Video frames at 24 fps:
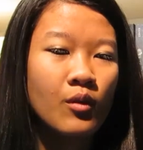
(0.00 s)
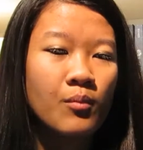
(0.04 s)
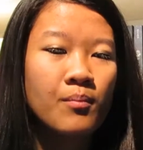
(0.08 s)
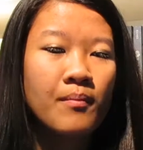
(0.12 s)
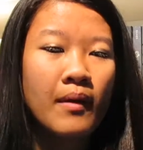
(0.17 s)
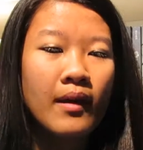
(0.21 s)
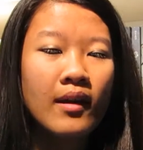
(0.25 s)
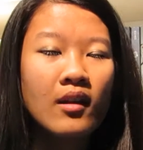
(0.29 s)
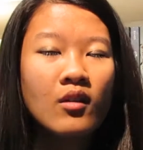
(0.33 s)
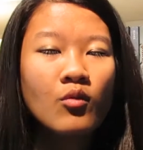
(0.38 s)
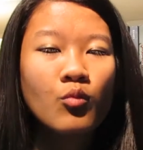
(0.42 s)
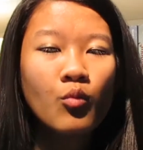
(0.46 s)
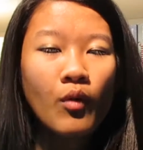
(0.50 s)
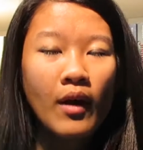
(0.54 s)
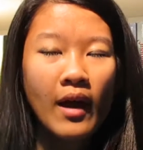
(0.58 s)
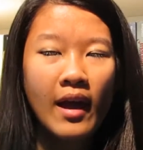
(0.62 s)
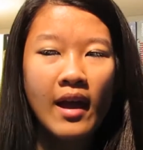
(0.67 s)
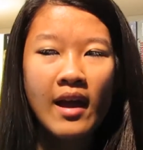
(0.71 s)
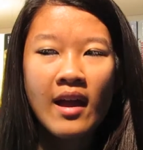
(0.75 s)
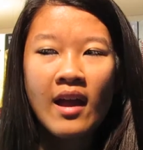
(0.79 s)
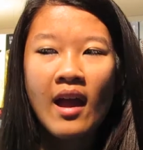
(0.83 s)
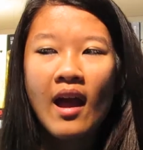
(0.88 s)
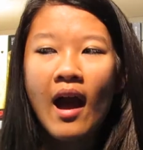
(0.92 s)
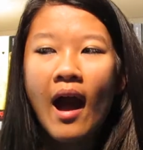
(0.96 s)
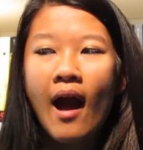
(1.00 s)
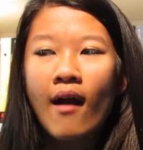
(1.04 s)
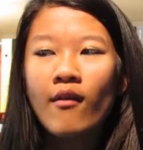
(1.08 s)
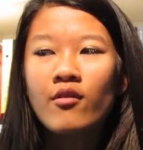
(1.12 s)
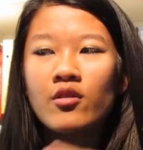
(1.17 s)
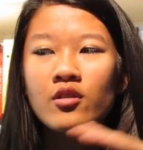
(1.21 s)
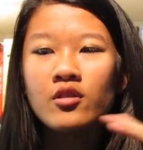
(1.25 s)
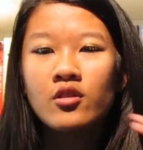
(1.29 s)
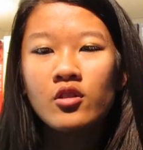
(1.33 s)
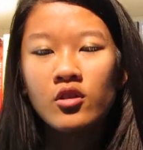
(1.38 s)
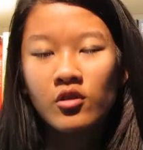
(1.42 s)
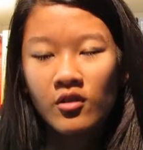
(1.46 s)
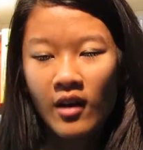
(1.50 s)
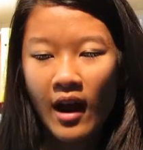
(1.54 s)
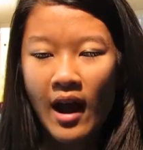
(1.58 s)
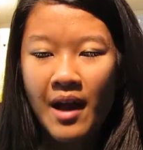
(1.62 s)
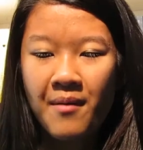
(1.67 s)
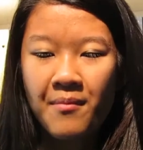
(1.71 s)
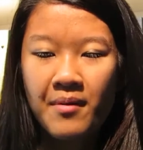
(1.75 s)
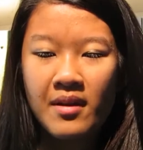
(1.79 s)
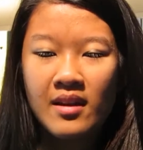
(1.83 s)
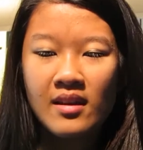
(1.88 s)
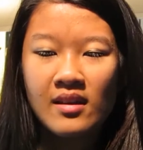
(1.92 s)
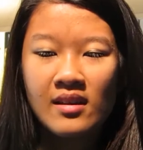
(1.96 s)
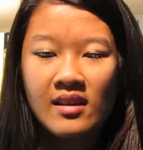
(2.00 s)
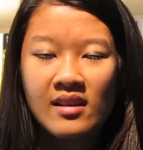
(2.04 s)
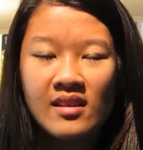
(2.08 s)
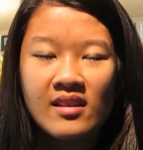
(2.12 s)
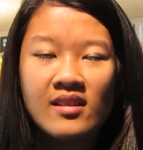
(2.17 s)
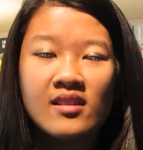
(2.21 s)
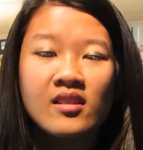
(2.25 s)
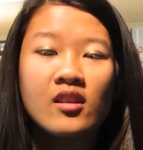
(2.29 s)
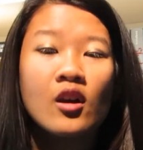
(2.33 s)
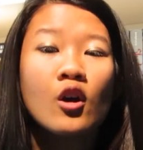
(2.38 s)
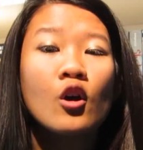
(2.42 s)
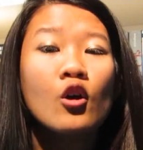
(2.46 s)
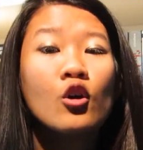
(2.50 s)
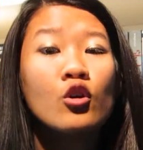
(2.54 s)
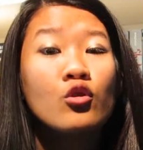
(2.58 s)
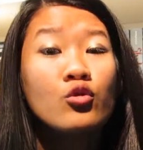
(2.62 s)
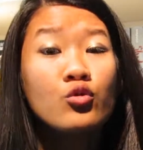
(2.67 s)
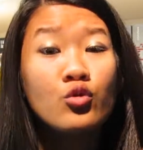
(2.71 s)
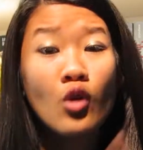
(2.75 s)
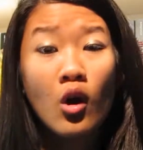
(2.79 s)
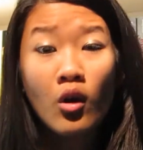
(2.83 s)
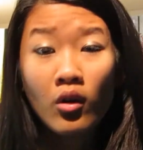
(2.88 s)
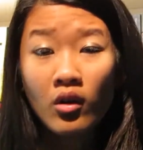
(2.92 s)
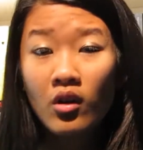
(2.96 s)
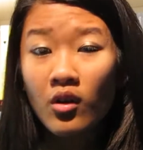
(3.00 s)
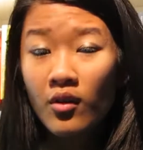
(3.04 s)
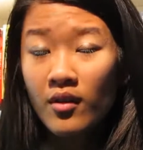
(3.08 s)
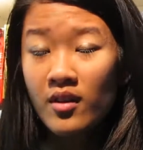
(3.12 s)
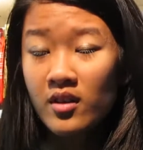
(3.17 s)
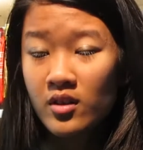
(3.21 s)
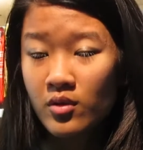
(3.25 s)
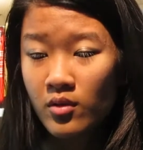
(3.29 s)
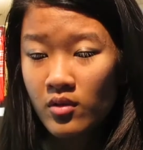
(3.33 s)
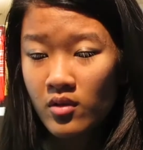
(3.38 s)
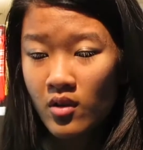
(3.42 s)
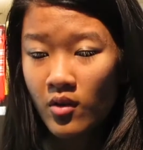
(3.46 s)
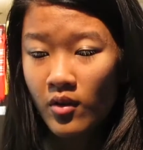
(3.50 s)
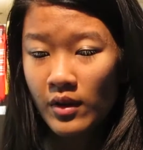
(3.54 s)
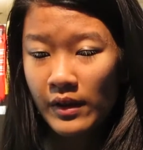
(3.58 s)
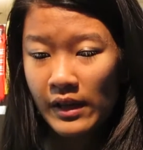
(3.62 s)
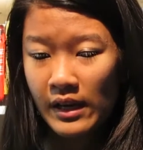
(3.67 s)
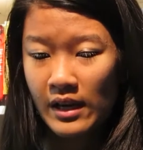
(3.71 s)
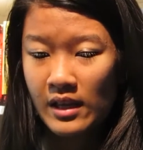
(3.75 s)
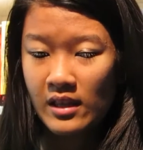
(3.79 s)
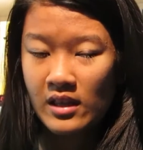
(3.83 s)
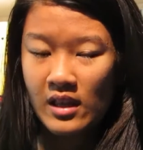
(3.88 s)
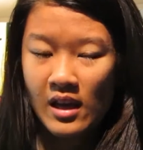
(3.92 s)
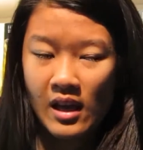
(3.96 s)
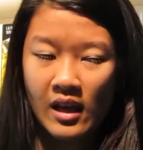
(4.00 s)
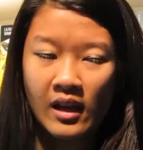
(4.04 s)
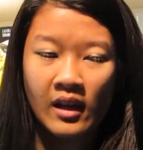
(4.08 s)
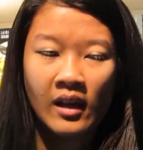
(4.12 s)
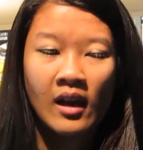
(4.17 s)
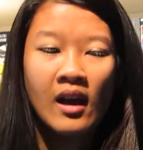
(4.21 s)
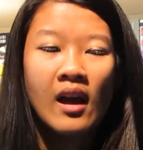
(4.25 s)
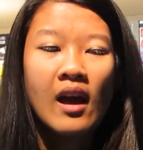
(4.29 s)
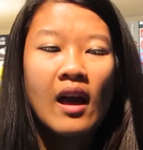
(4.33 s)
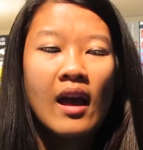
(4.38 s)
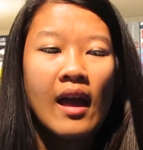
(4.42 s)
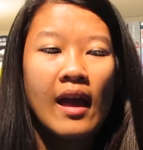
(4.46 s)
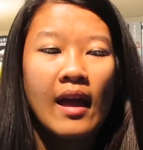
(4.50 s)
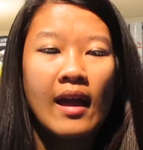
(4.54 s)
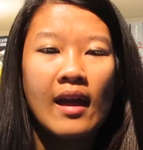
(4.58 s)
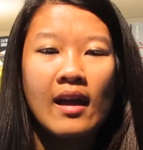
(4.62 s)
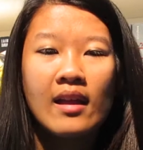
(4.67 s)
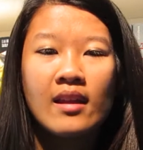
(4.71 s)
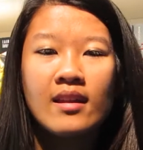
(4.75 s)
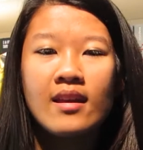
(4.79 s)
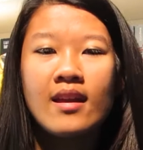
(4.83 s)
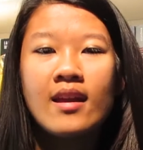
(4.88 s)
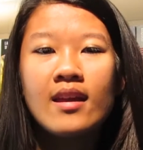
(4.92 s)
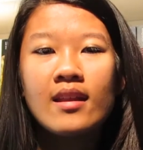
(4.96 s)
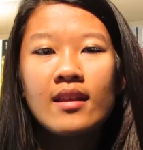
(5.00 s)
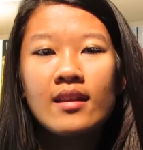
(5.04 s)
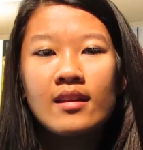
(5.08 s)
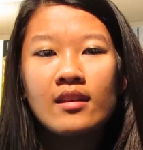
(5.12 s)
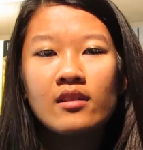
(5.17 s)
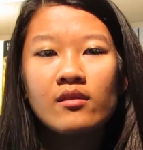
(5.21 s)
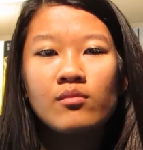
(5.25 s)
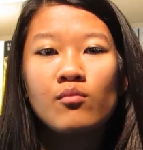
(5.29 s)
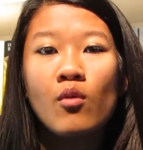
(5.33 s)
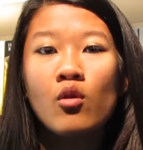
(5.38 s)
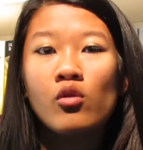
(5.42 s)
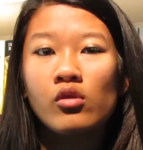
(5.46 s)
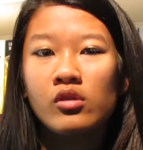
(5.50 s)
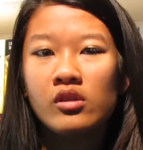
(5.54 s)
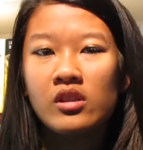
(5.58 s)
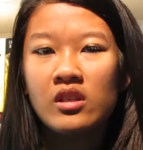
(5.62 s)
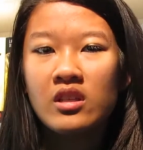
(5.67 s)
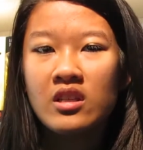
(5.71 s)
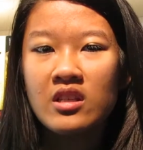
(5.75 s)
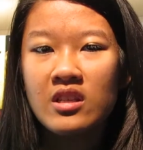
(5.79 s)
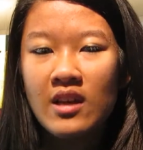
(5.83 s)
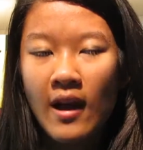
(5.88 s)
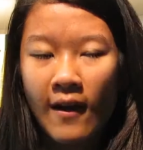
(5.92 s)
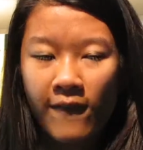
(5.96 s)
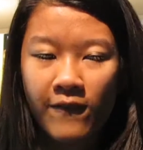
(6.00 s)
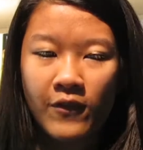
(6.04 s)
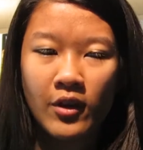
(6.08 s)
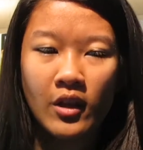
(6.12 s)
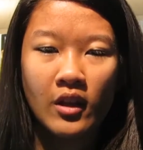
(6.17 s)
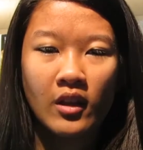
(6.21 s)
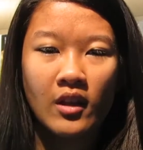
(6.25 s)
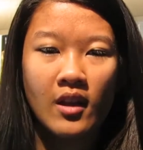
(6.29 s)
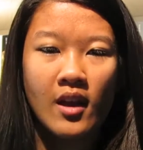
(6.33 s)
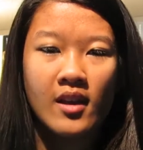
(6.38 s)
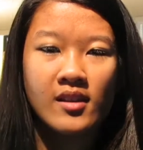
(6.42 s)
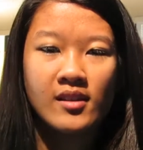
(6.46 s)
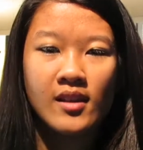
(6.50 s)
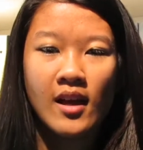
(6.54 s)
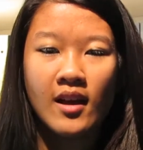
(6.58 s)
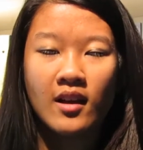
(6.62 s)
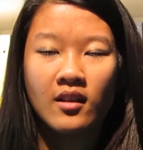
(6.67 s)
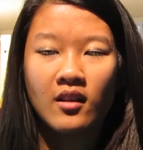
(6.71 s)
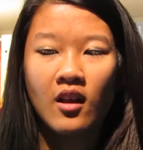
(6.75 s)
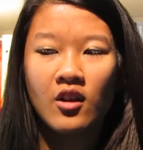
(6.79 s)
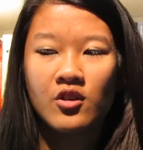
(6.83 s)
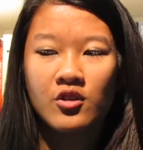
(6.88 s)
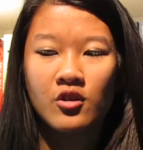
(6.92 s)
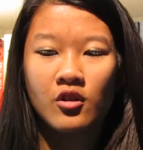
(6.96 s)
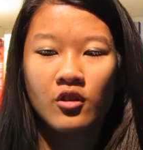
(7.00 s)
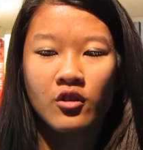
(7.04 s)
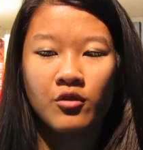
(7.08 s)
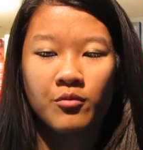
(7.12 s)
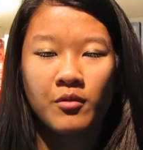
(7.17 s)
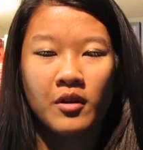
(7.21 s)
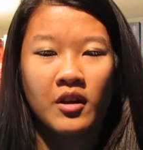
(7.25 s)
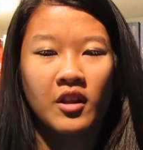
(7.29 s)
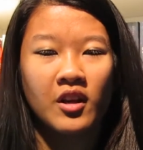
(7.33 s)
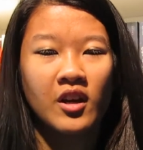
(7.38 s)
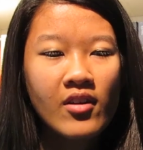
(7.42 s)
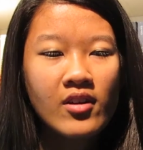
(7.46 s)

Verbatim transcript: The main way I would describe it is don't go into it knowing anything, and it is most definitely a psychological thriller.